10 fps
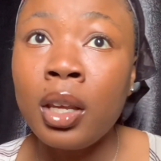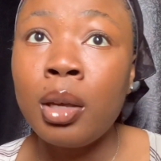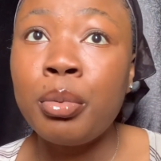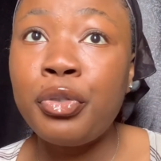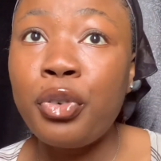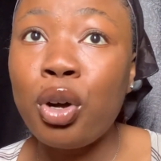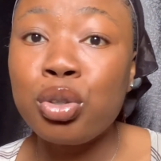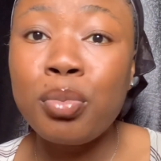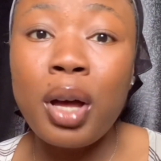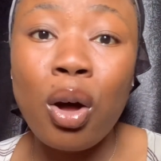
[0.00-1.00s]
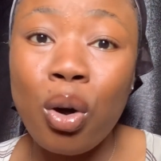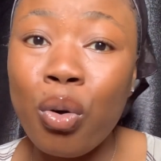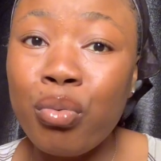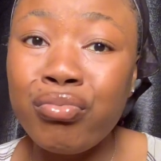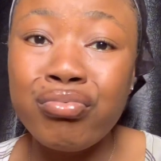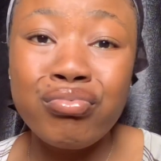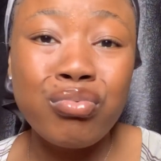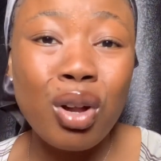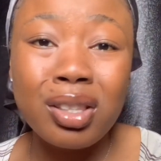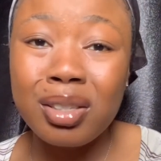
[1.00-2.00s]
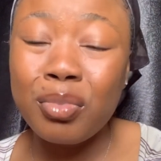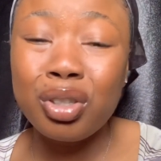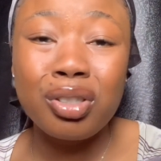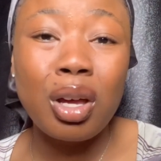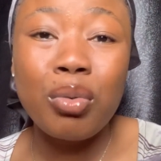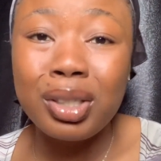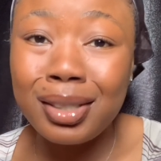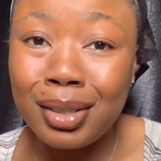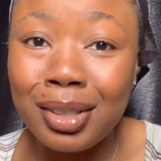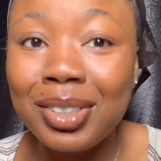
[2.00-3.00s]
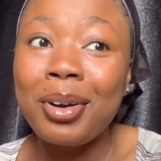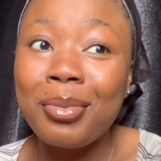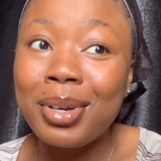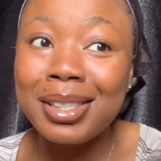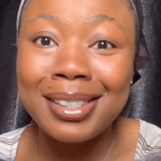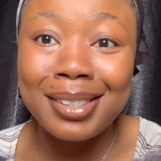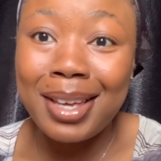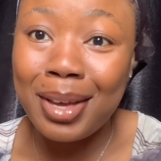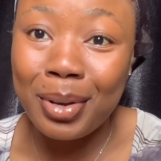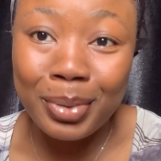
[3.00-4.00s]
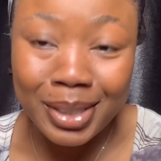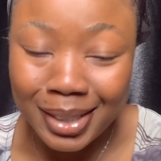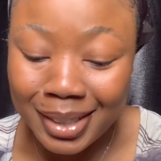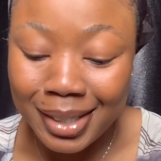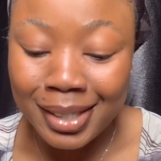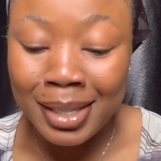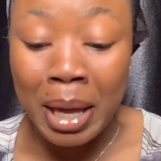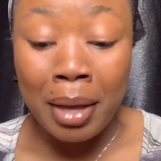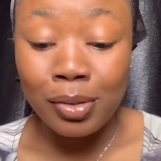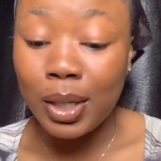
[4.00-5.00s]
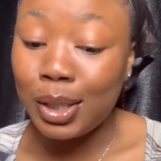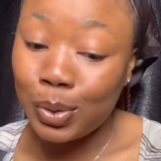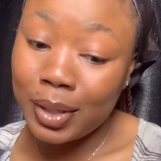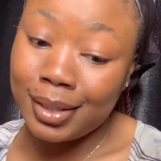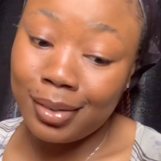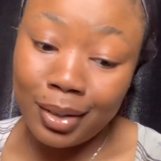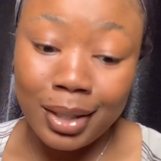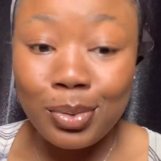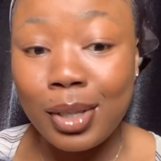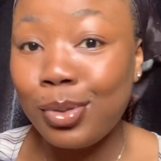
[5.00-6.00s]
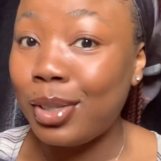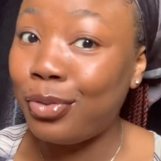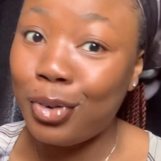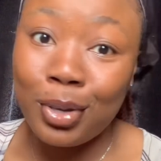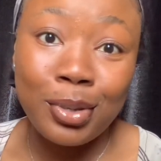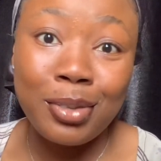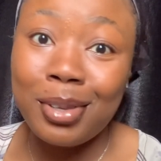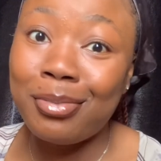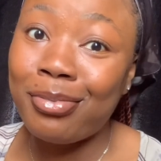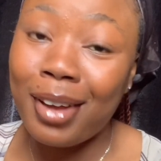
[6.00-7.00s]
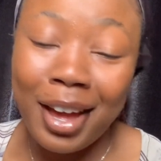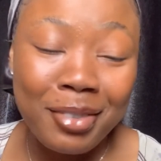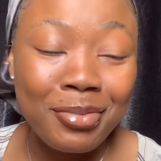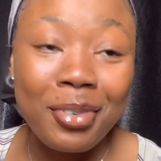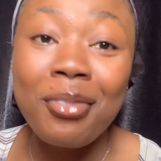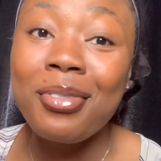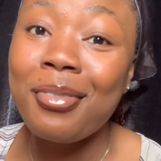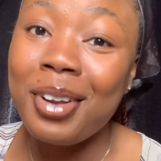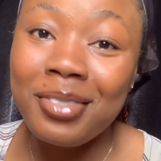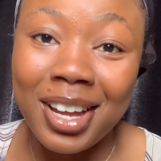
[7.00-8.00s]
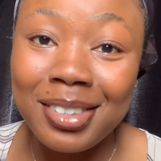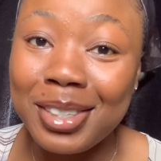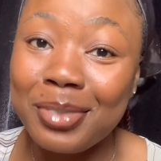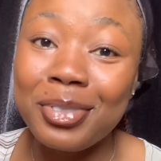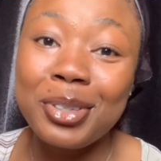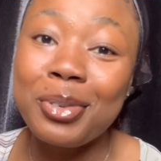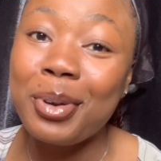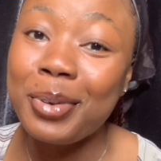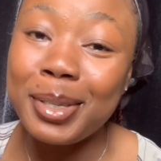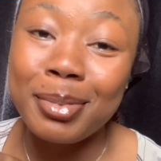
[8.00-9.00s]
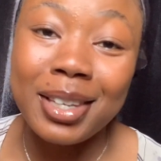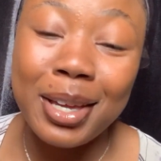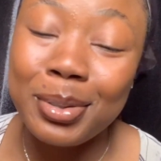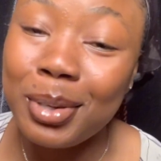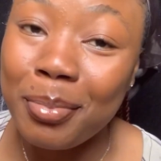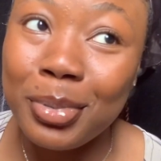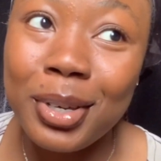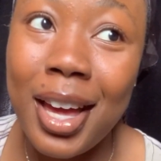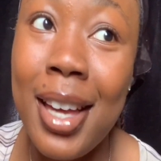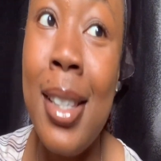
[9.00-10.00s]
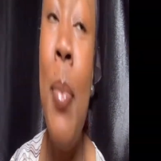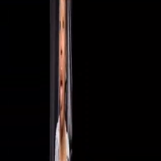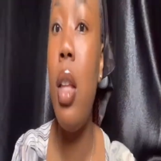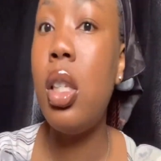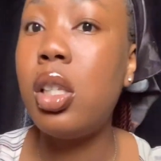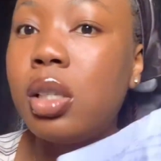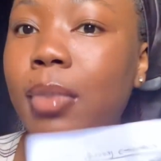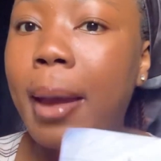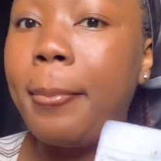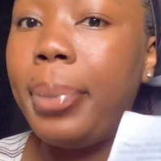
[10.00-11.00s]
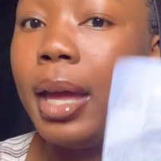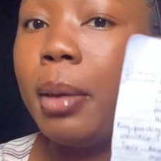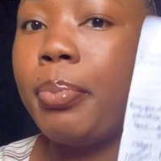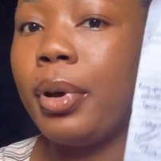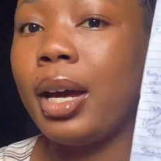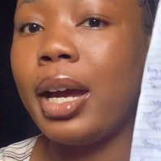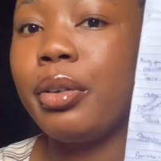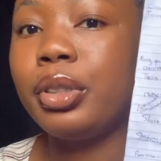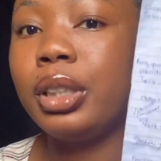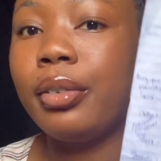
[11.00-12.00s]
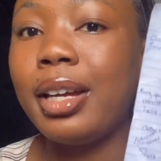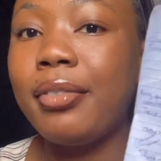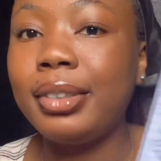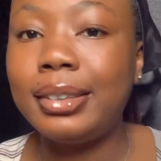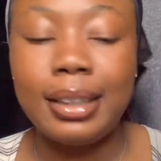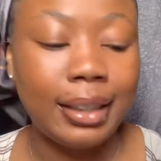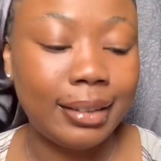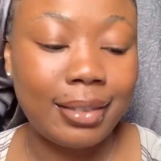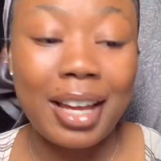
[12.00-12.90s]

before October, or what month you're watching this, or what year you're watching this, twenty twenty-three, twenty twenty-four, twenty twenty-five, or forever. This video will always be here to help you guys. This is my paper. I wrote down everything. I